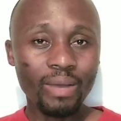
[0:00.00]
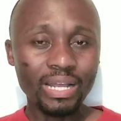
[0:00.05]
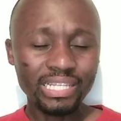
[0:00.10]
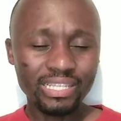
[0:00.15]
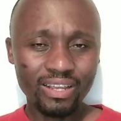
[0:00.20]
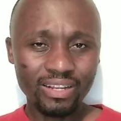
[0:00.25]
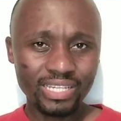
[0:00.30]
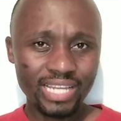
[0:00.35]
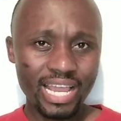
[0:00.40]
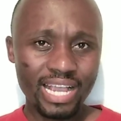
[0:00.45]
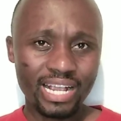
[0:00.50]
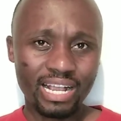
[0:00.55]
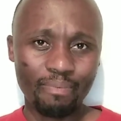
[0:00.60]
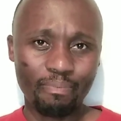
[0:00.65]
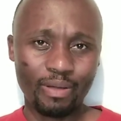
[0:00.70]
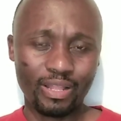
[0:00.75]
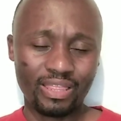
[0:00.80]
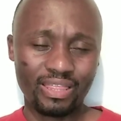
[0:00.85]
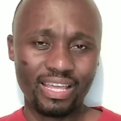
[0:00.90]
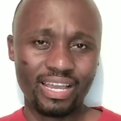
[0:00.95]
What's your take
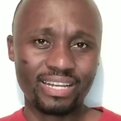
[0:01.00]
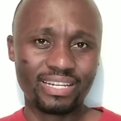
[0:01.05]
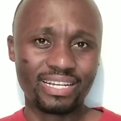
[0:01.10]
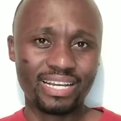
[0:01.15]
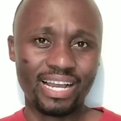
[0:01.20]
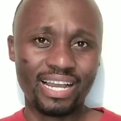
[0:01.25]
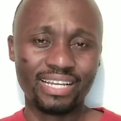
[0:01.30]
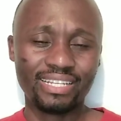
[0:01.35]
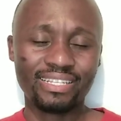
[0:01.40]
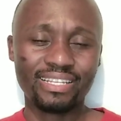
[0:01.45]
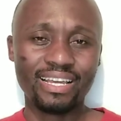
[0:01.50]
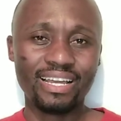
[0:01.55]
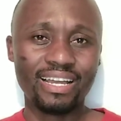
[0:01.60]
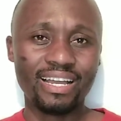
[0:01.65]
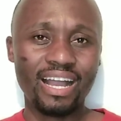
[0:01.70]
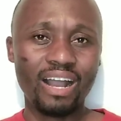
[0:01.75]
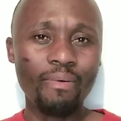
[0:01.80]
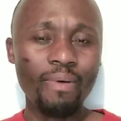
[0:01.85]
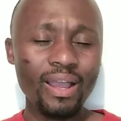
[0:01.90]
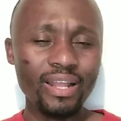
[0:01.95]
about that, guys?
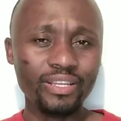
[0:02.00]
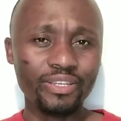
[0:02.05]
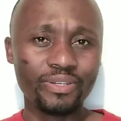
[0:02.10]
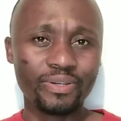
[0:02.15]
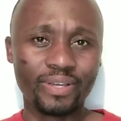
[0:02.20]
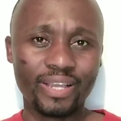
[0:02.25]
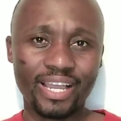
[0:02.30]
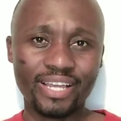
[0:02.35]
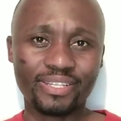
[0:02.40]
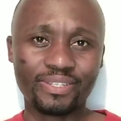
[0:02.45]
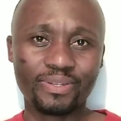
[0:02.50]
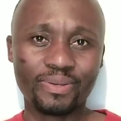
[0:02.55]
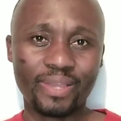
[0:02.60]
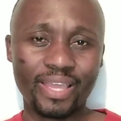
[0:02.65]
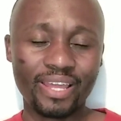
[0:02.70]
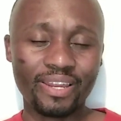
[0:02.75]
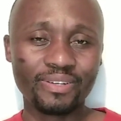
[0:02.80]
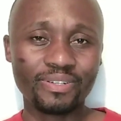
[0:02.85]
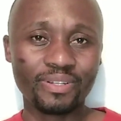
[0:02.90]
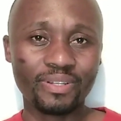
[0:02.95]
Uh, I want you guys to
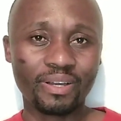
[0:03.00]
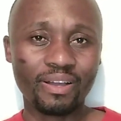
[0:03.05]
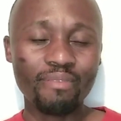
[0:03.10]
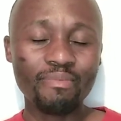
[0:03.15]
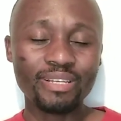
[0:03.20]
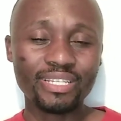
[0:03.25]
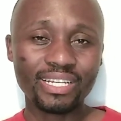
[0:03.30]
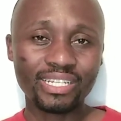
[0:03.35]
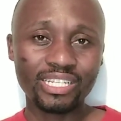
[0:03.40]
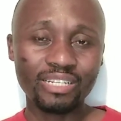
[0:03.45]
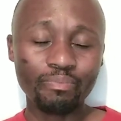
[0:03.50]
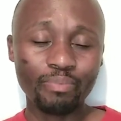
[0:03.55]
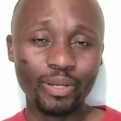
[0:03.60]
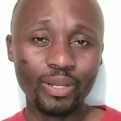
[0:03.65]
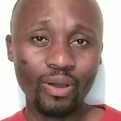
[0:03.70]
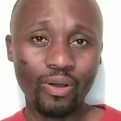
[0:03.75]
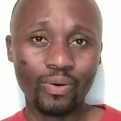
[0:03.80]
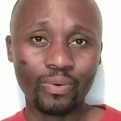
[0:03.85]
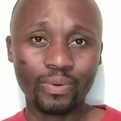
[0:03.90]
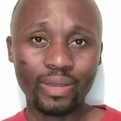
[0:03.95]
get into the comment section
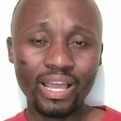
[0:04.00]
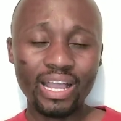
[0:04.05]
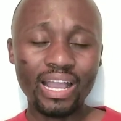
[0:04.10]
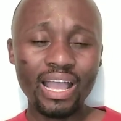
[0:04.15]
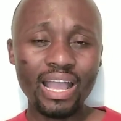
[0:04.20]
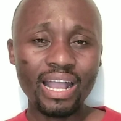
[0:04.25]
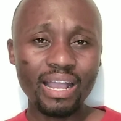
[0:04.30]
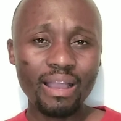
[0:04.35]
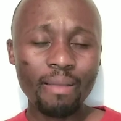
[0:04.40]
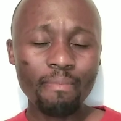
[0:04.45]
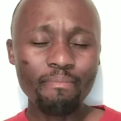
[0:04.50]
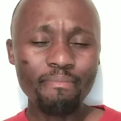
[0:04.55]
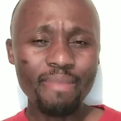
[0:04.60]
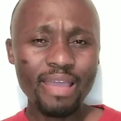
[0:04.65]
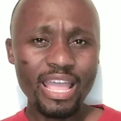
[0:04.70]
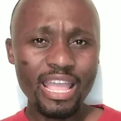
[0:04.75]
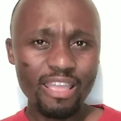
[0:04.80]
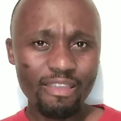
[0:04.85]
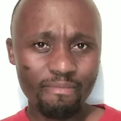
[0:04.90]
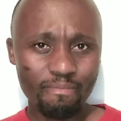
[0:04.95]
below. Uh, uh, uh,
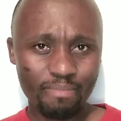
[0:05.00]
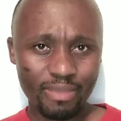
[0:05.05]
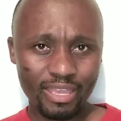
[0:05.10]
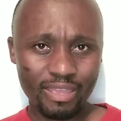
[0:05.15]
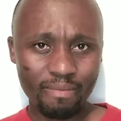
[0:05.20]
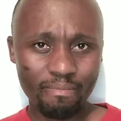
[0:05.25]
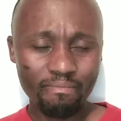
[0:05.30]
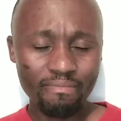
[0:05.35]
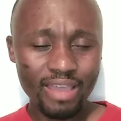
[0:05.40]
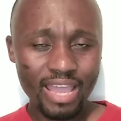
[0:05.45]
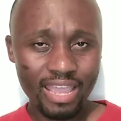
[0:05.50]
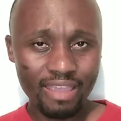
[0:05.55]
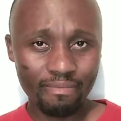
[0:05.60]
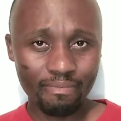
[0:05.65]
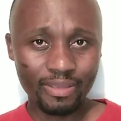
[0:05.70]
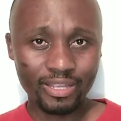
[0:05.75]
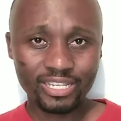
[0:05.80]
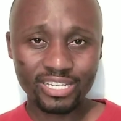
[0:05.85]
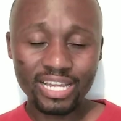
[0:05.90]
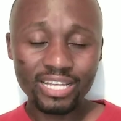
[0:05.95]
maybe,
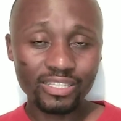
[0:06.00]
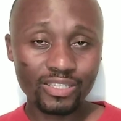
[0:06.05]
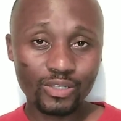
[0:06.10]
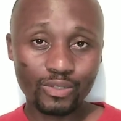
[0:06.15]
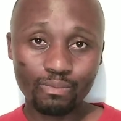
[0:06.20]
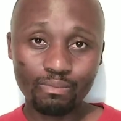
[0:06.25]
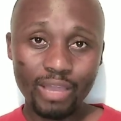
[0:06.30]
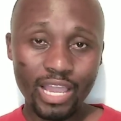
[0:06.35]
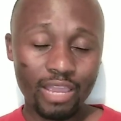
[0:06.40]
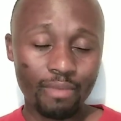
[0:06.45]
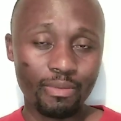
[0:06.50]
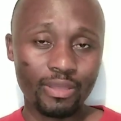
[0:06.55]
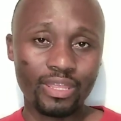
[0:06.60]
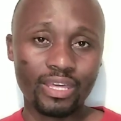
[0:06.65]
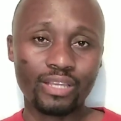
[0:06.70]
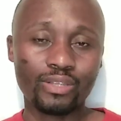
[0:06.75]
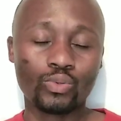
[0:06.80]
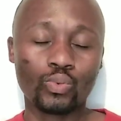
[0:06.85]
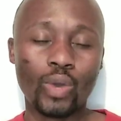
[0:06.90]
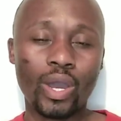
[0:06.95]
maybe, just maybe
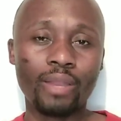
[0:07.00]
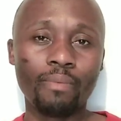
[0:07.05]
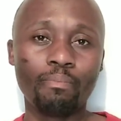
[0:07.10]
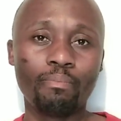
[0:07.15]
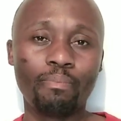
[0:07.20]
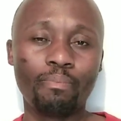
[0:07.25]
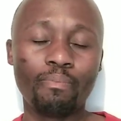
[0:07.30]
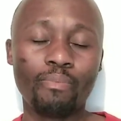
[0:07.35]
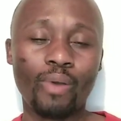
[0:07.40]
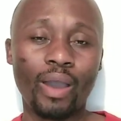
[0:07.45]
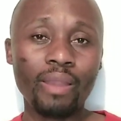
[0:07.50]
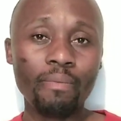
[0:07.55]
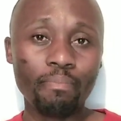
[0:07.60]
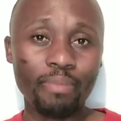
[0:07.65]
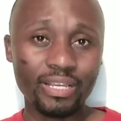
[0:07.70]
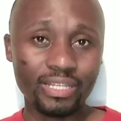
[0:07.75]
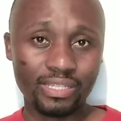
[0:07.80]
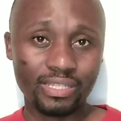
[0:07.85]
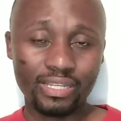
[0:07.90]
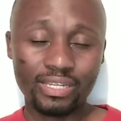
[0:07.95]
there's one
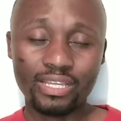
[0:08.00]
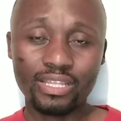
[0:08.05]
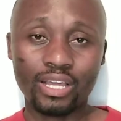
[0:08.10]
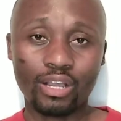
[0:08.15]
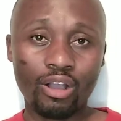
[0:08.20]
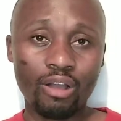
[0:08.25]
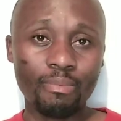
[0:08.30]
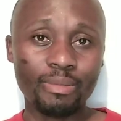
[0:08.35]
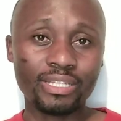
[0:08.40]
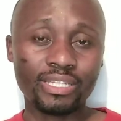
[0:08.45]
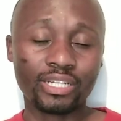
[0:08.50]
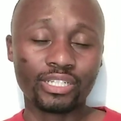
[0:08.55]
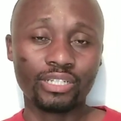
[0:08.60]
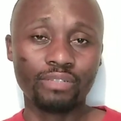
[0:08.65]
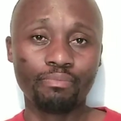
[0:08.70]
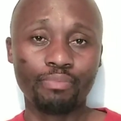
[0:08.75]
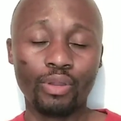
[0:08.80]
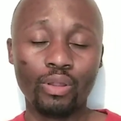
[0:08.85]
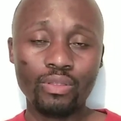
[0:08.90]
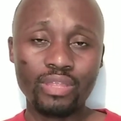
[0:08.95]
one person in the comment
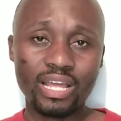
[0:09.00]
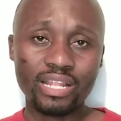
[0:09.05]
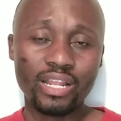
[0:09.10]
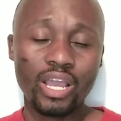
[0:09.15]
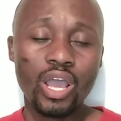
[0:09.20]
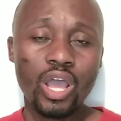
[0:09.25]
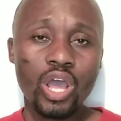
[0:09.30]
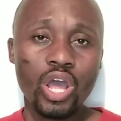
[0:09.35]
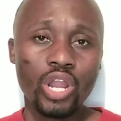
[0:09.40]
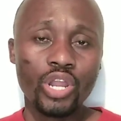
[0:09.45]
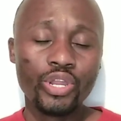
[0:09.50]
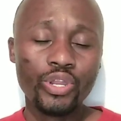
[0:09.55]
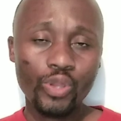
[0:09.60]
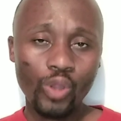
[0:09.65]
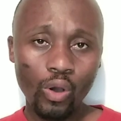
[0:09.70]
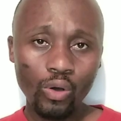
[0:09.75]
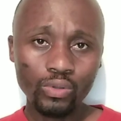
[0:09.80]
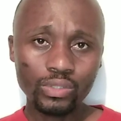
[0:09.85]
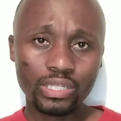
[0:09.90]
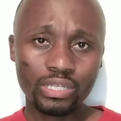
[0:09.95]
section below that
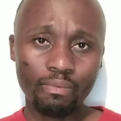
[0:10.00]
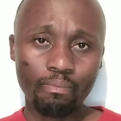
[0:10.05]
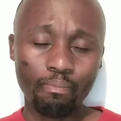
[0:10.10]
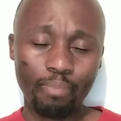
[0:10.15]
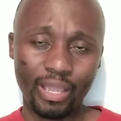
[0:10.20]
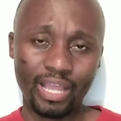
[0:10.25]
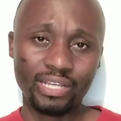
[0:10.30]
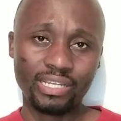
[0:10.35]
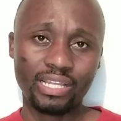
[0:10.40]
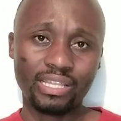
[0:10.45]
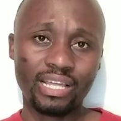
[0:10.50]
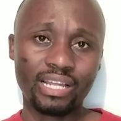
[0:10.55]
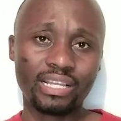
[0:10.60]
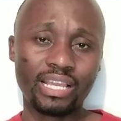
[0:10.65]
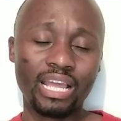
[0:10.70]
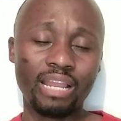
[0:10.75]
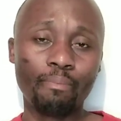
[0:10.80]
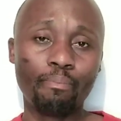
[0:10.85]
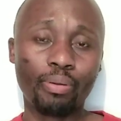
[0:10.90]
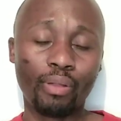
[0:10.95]
knows him better,
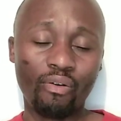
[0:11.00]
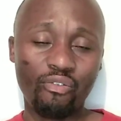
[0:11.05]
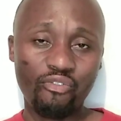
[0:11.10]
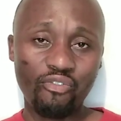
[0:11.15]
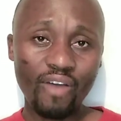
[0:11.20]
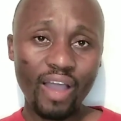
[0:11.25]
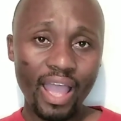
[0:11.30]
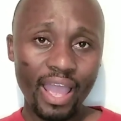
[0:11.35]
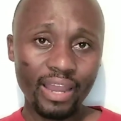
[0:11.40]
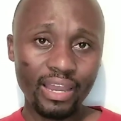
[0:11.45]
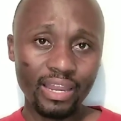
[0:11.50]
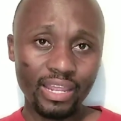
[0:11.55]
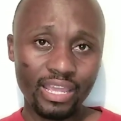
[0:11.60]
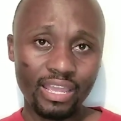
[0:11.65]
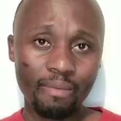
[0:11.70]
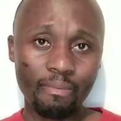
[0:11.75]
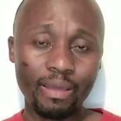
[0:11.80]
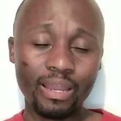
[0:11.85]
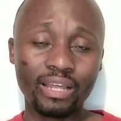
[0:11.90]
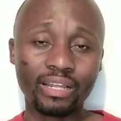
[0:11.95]
that can profile
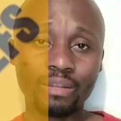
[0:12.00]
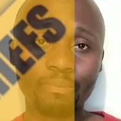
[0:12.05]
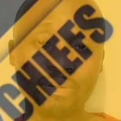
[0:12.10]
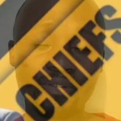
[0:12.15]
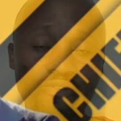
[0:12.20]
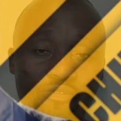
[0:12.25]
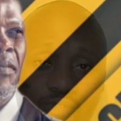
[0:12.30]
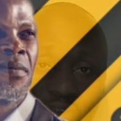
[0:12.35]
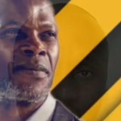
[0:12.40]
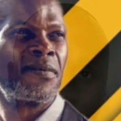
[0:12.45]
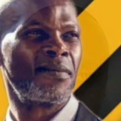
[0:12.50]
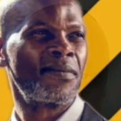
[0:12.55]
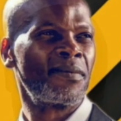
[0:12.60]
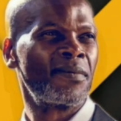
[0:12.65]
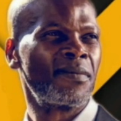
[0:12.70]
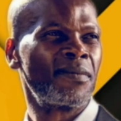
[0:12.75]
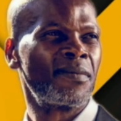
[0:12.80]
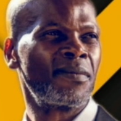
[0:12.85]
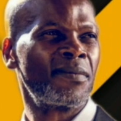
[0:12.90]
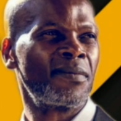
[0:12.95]
him a little bit further.